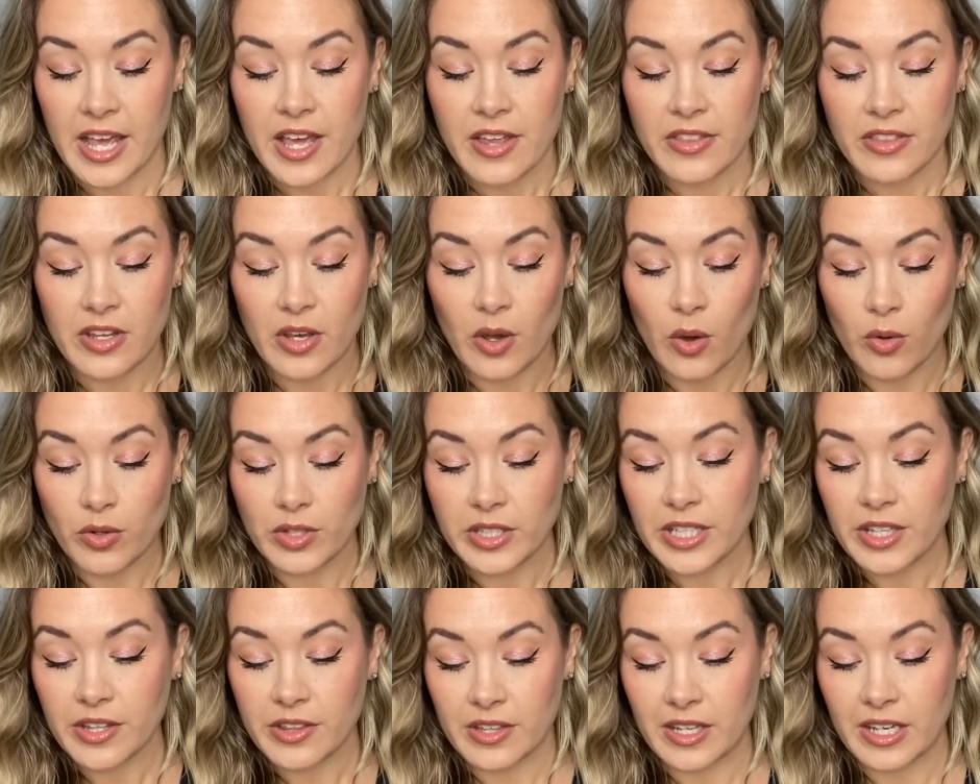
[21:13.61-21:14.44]
The
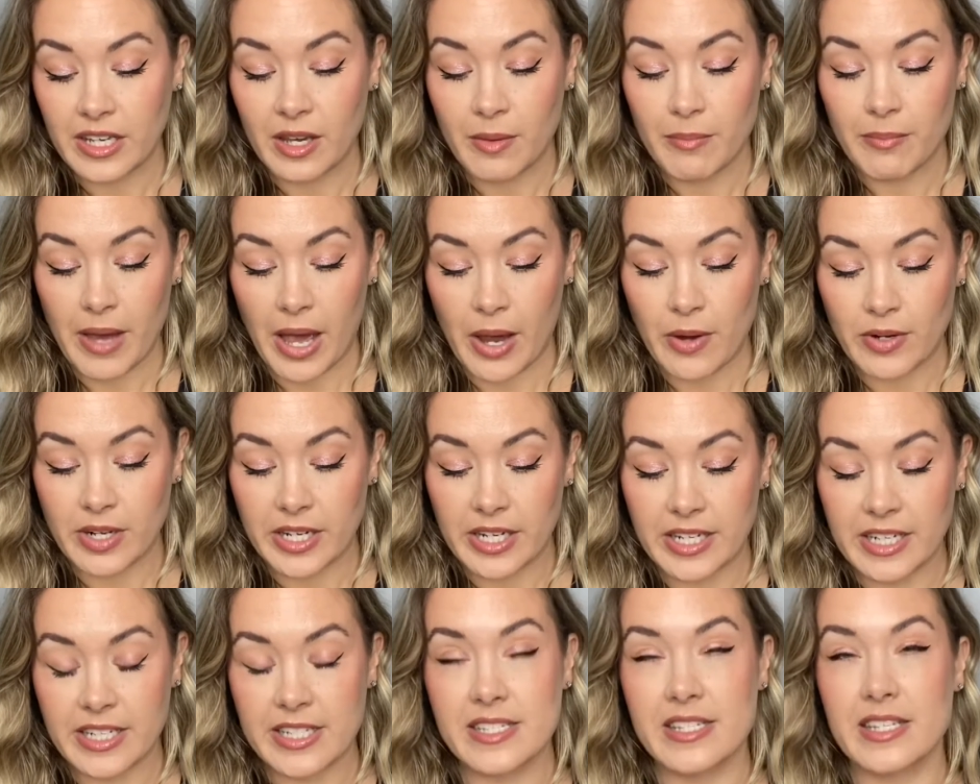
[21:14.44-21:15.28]
only thing about
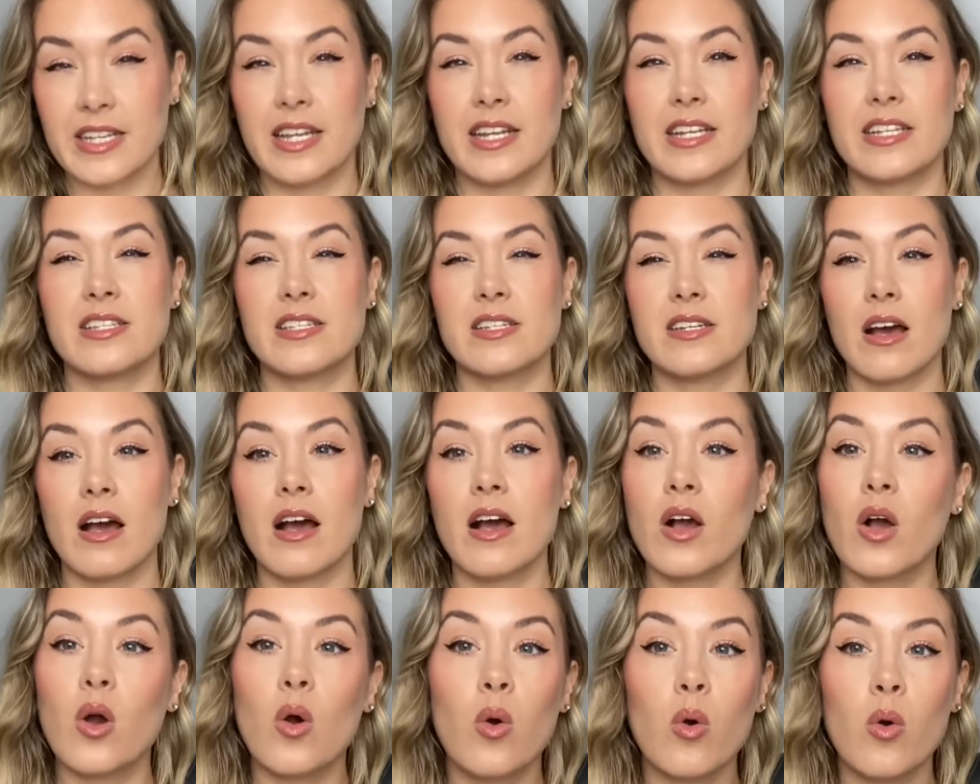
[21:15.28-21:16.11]
it is that it's
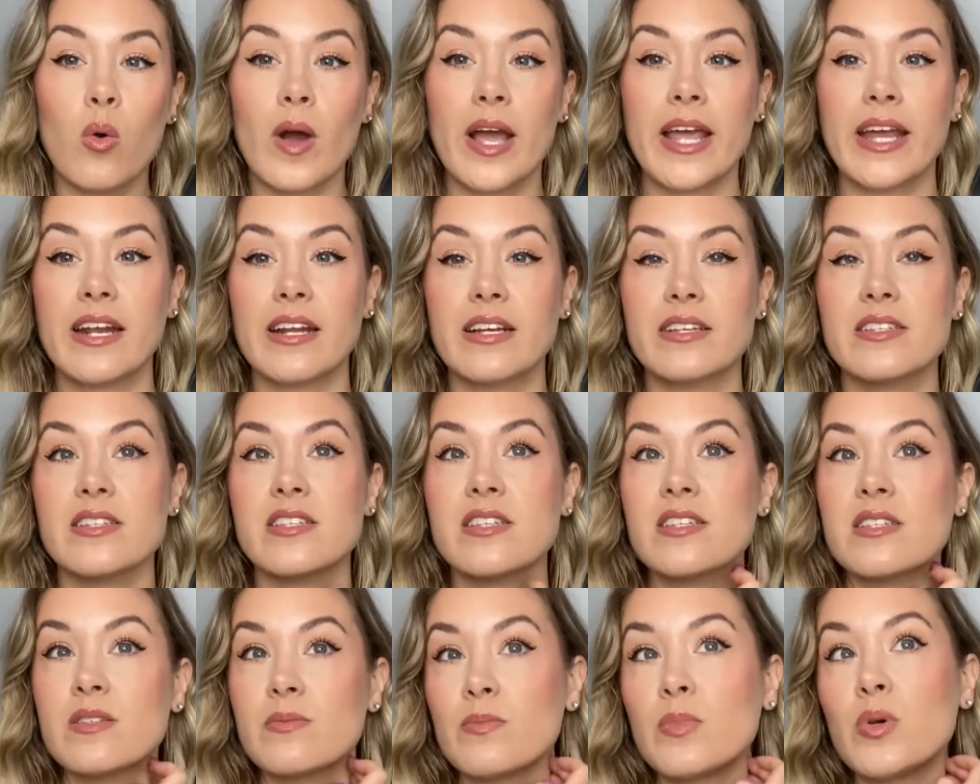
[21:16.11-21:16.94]
not quite as
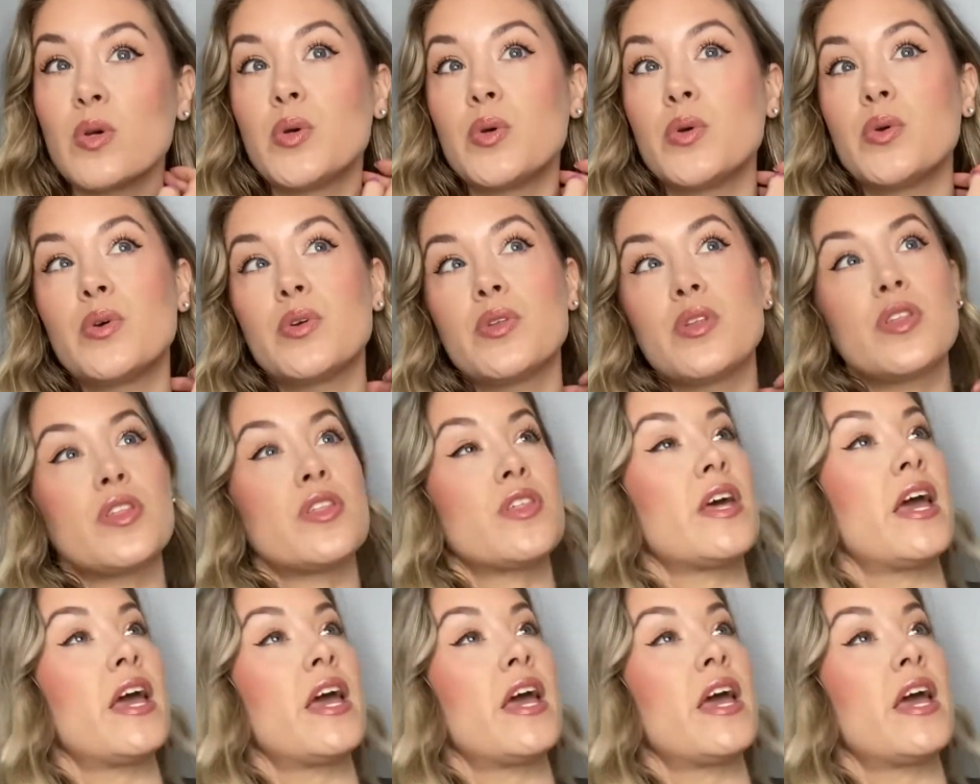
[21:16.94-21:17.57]
smooth